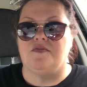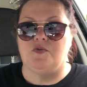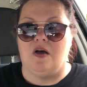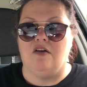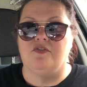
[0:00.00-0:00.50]
off
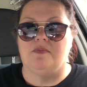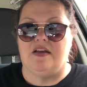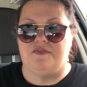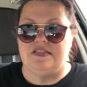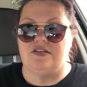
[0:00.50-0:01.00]
12 for
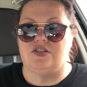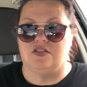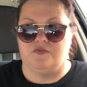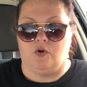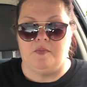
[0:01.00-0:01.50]
my
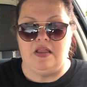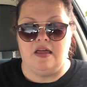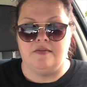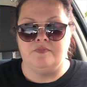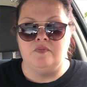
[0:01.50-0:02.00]
physician's
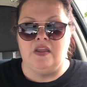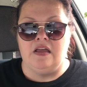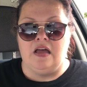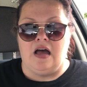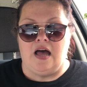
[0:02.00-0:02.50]
formula.
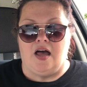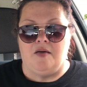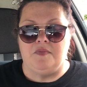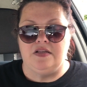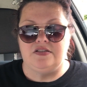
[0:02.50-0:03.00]

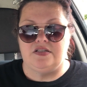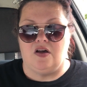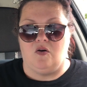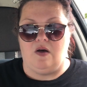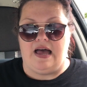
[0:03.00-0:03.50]
Um,
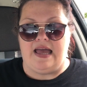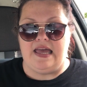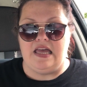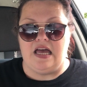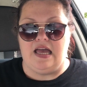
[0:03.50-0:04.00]
so
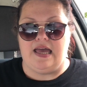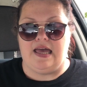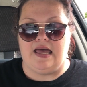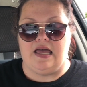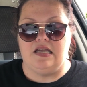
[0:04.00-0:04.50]
I
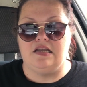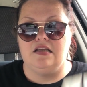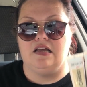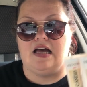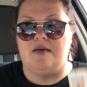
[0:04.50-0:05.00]
had,
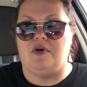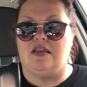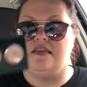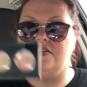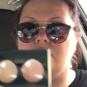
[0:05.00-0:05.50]
I
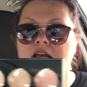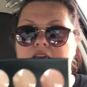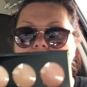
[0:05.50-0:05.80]
bought this right